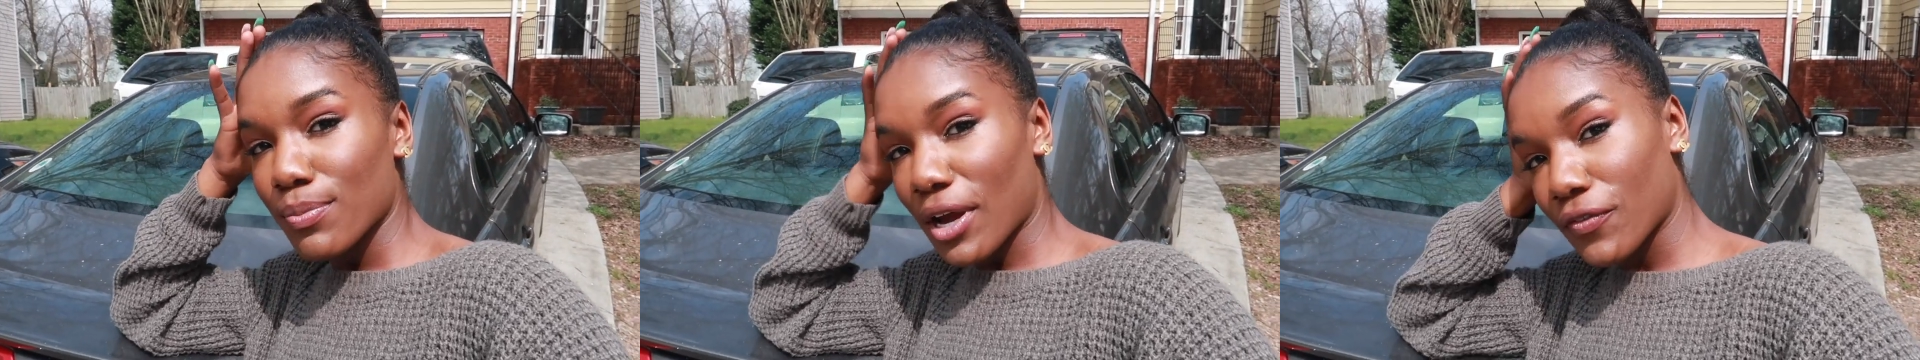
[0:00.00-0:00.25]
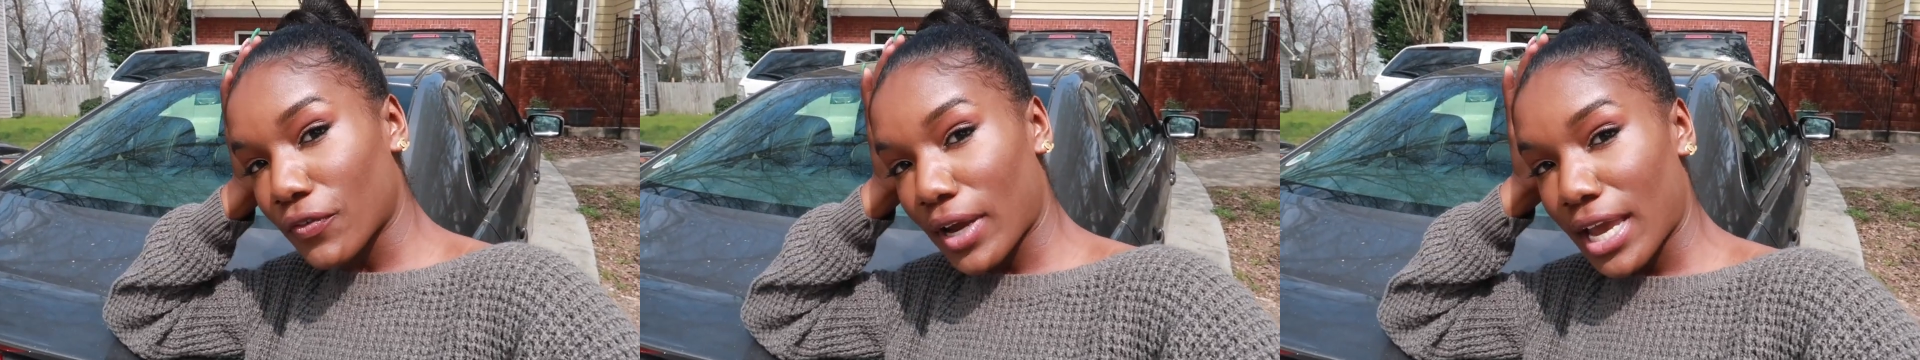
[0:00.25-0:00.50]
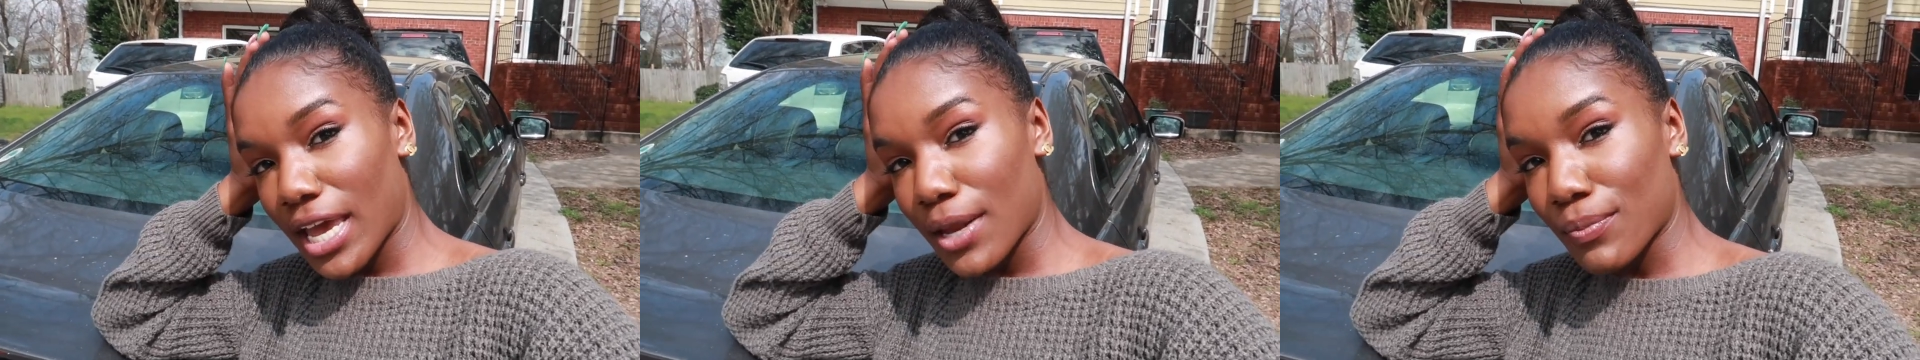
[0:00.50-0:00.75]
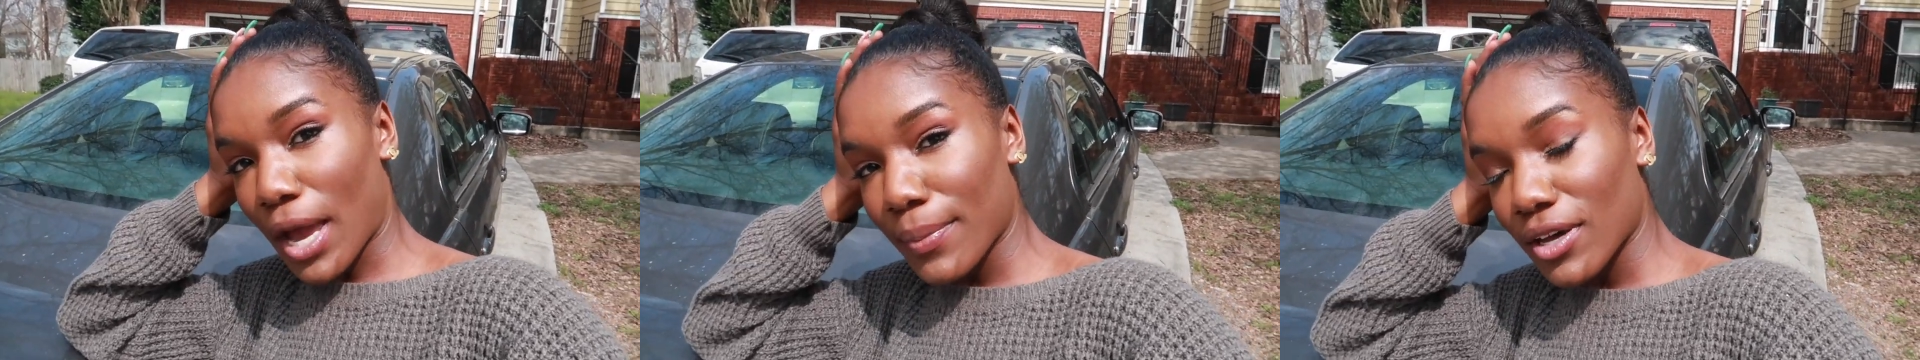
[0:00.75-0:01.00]
my
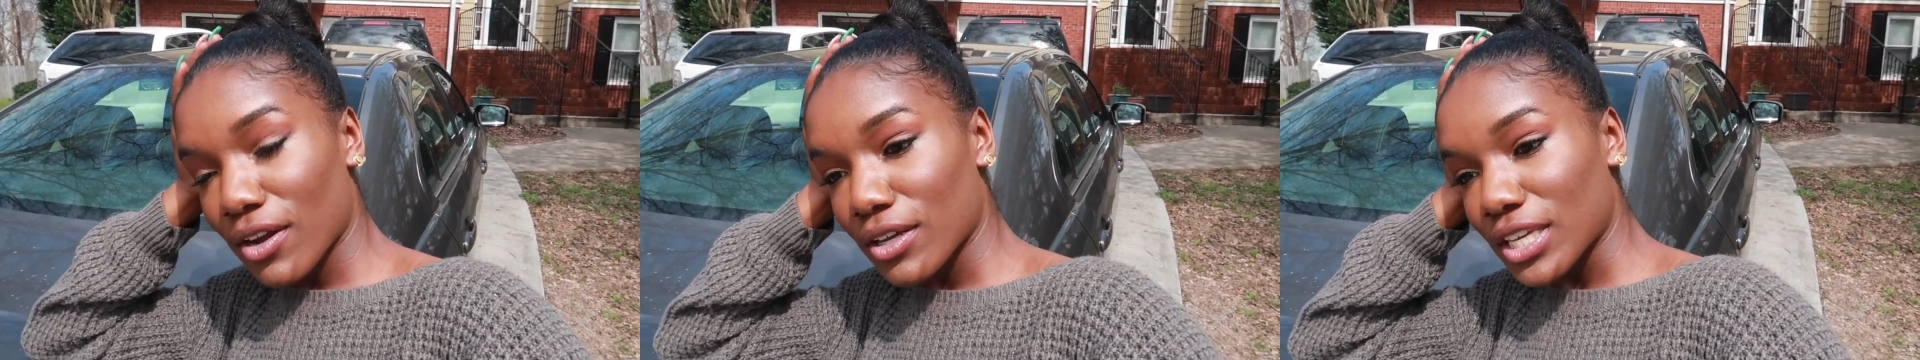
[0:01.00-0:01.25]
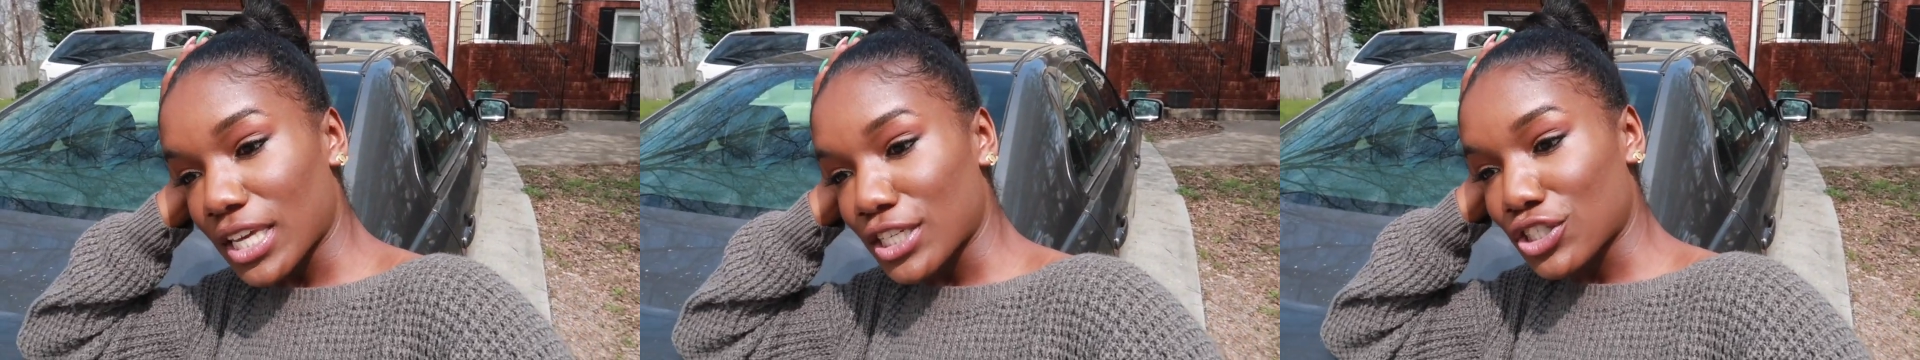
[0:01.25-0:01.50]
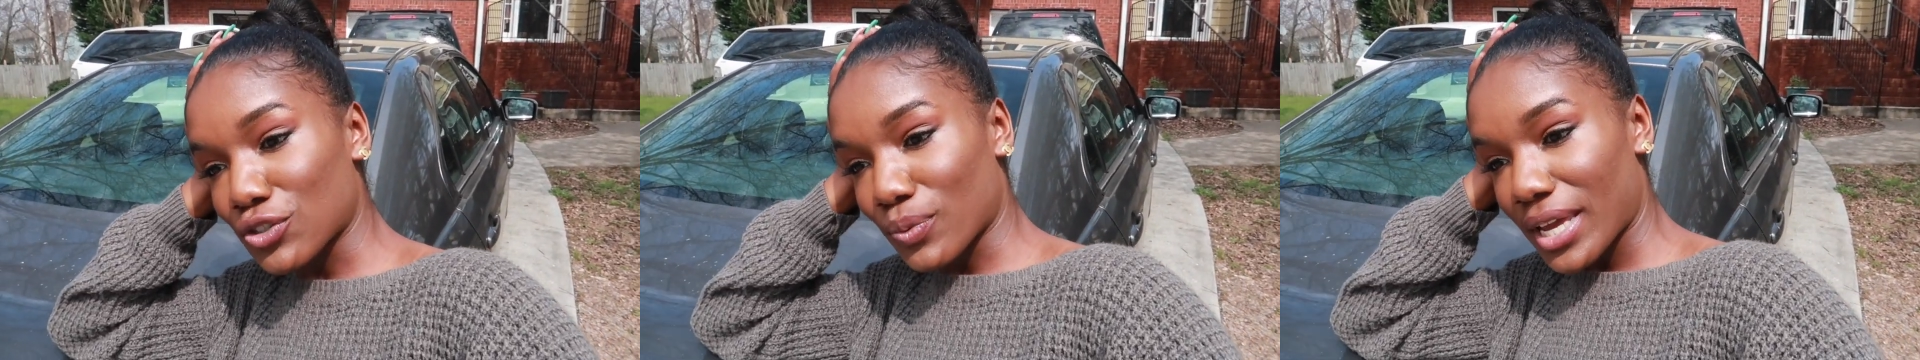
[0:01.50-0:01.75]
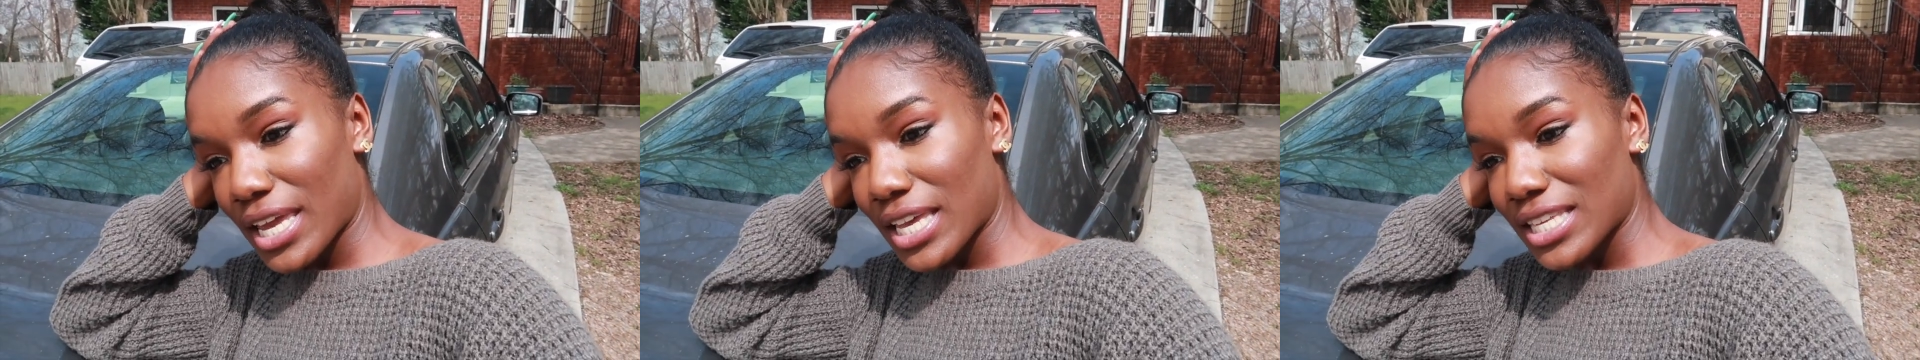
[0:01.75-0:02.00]
friend, probably go to get
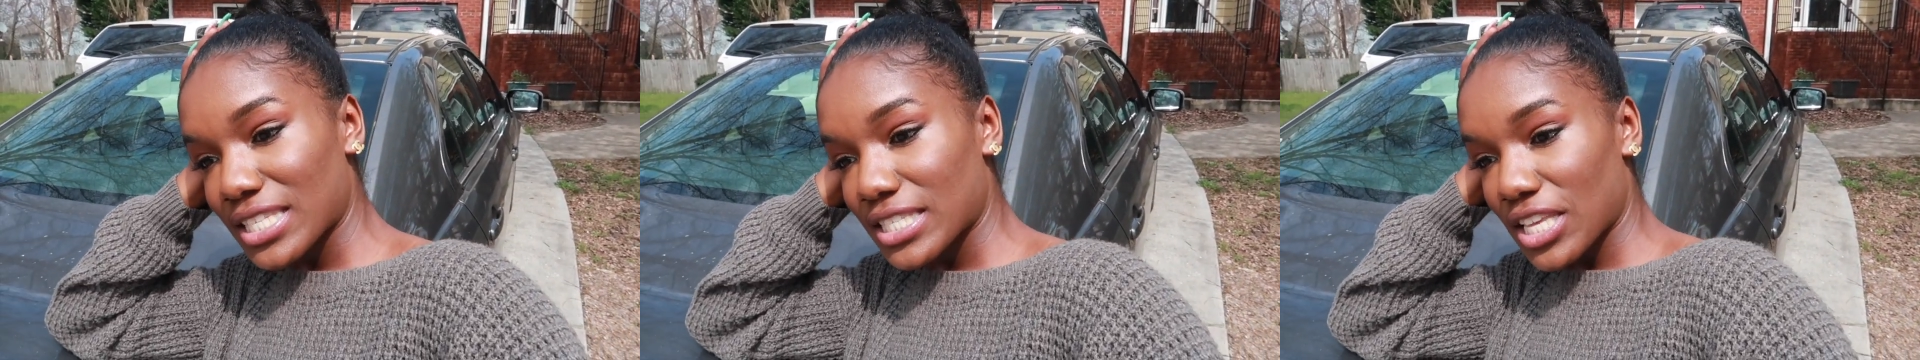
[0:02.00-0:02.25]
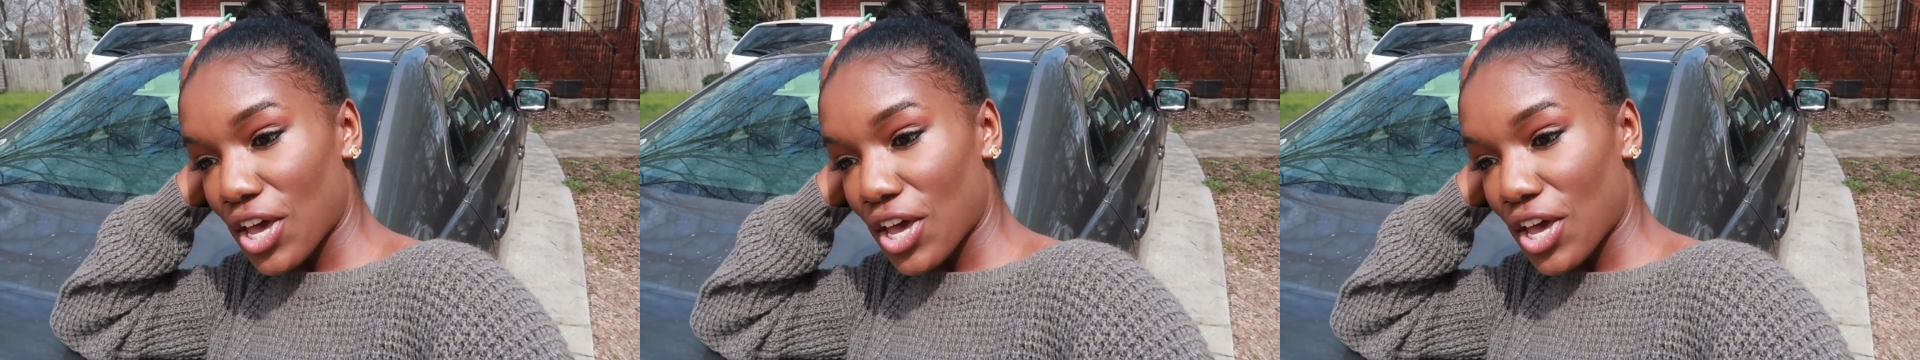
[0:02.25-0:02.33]
drinks,